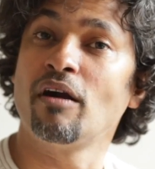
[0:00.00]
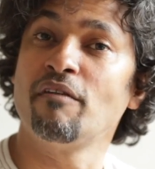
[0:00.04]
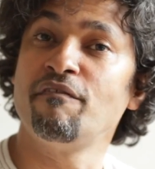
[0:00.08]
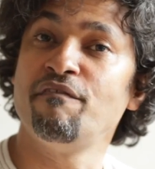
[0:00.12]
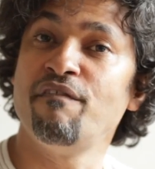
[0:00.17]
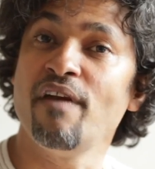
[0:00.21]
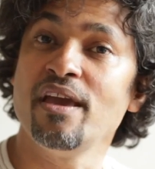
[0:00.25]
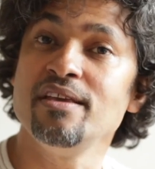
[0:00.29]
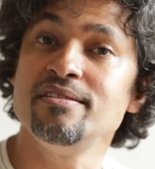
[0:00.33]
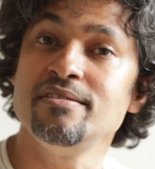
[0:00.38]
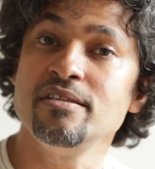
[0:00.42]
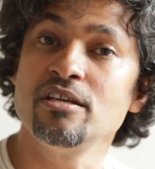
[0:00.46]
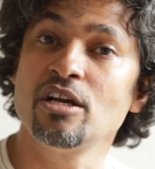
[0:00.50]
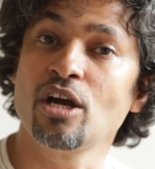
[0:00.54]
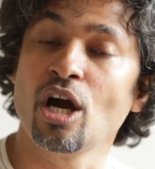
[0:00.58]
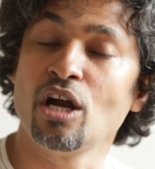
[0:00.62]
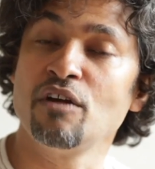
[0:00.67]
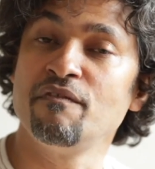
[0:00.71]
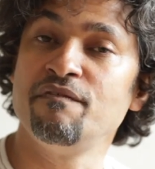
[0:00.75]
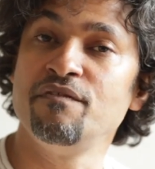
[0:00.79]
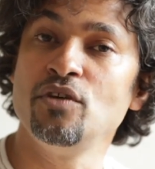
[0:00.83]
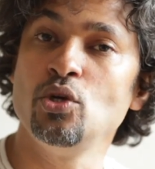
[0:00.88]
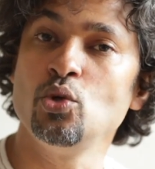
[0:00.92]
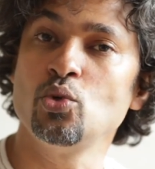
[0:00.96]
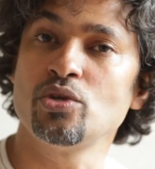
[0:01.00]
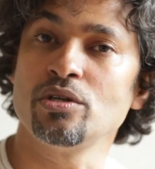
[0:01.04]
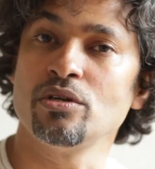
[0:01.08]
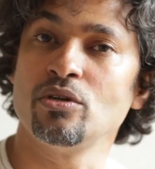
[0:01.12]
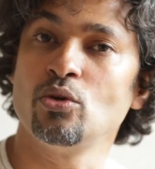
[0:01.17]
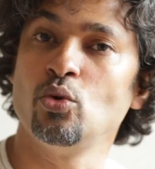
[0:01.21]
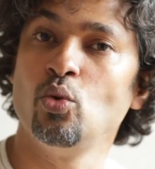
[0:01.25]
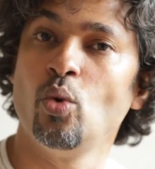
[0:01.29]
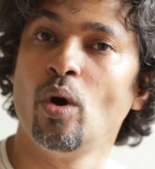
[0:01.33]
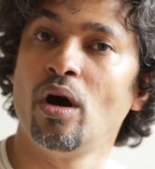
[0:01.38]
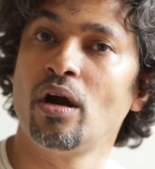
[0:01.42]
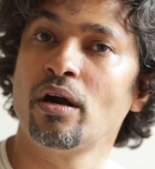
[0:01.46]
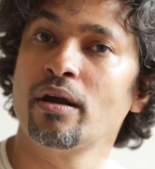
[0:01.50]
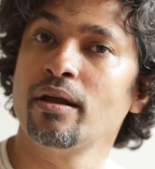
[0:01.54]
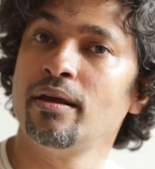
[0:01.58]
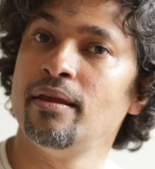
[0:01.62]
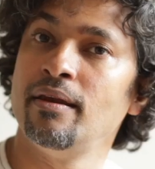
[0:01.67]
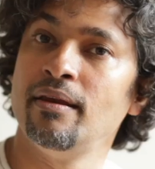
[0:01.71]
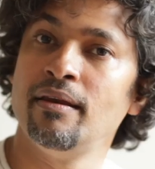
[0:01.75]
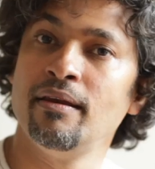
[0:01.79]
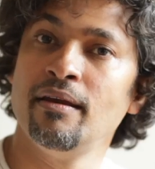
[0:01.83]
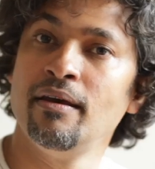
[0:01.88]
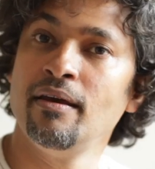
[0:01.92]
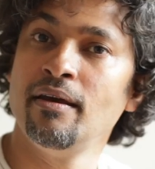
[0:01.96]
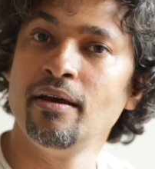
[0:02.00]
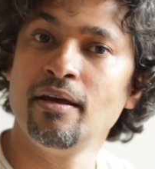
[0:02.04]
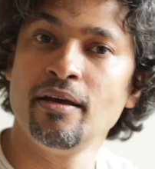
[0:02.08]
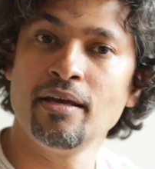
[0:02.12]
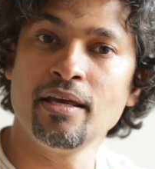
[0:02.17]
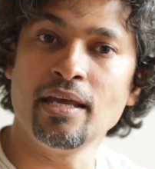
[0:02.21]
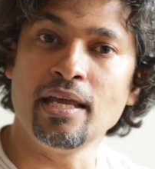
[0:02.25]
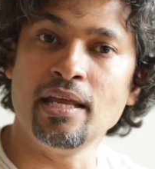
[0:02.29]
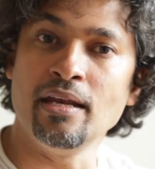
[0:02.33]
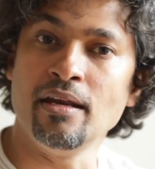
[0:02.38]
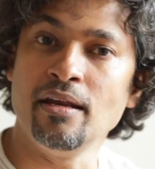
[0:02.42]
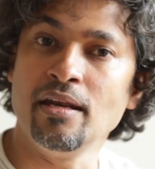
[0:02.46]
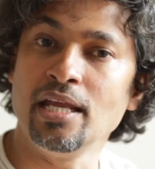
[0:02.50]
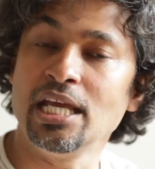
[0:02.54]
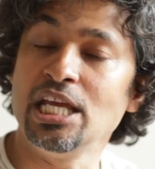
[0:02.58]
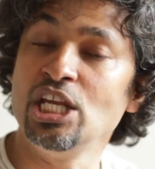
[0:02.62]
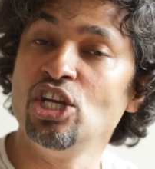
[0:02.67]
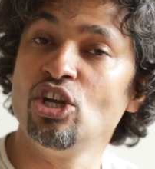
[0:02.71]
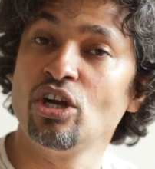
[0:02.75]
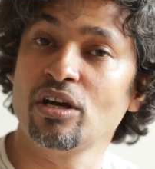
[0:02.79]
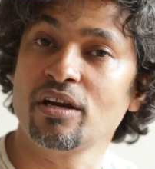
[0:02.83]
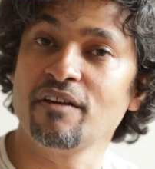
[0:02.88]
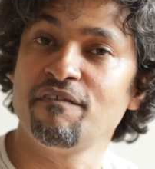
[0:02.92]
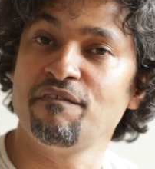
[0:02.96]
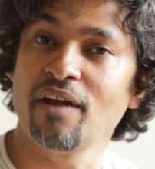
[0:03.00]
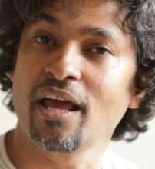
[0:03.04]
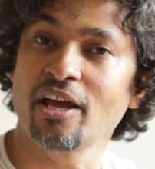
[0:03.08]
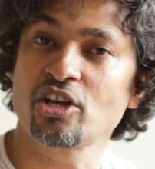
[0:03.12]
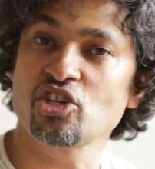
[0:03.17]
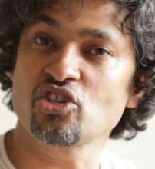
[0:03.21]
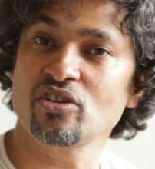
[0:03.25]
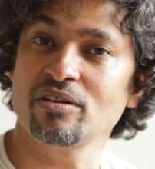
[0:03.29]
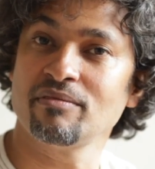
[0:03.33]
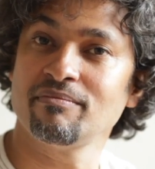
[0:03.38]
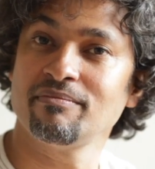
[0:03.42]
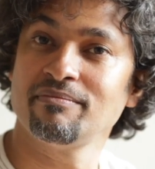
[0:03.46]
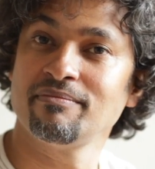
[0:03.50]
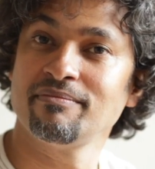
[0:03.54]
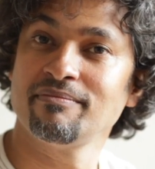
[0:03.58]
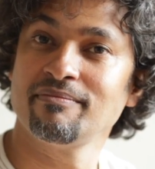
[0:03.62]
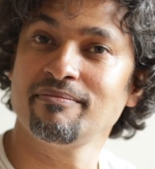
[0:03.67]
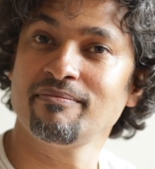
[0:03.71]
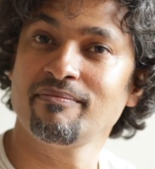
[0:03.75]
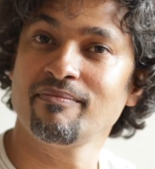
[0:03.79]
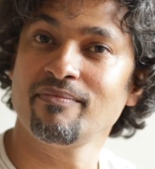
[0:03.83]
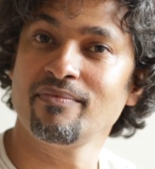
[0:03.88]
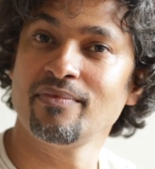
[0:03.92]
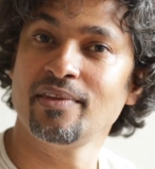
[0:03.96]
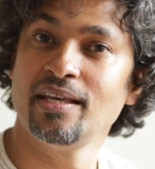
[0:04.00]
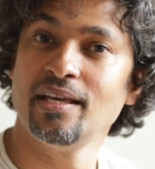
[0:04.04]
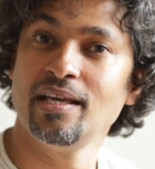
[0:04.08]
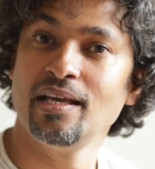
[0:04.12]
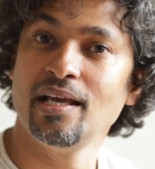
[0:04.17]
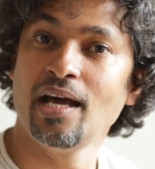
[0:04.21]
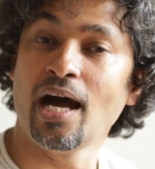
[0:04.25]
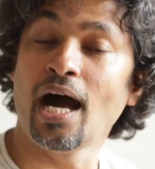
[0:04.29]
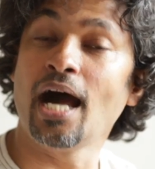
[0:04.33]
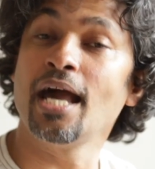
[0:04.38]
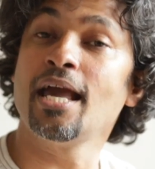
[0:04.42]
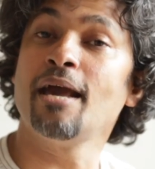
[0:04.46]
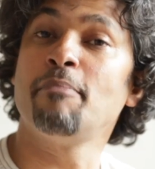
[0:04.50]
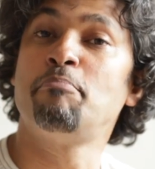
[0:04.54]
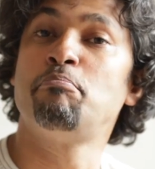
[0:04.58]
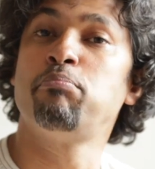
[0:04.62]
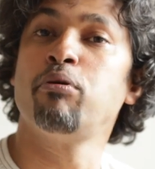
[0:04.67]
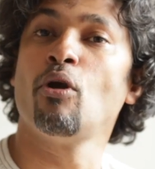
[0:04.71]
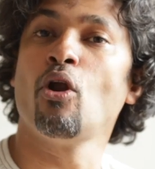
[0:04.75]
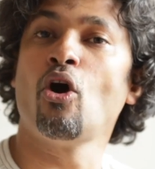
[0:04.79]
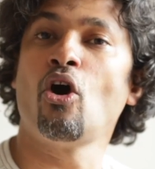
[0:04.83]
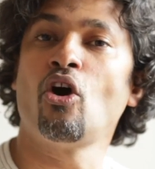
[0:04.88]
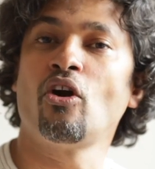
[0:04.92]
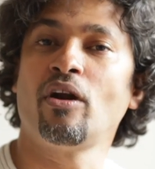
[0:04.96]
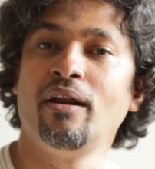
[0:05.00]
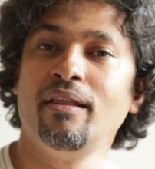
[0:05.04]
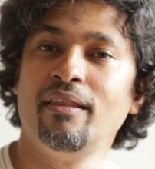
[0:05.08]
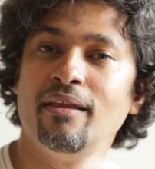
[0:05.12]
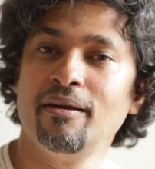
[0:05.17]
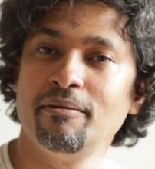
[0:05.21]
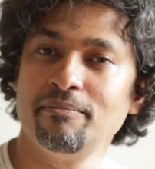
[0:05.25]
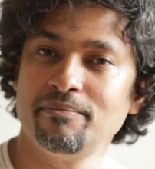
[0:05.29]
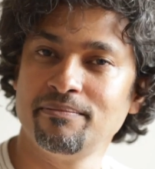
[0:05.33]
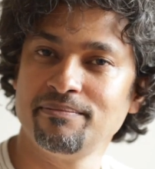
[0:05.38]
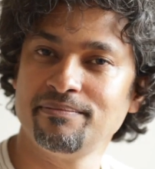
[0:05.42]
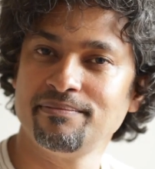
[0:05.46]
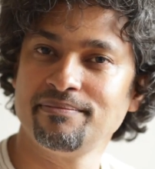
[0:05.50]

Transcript: facing confusion, who are in inner reflection, I applaud them,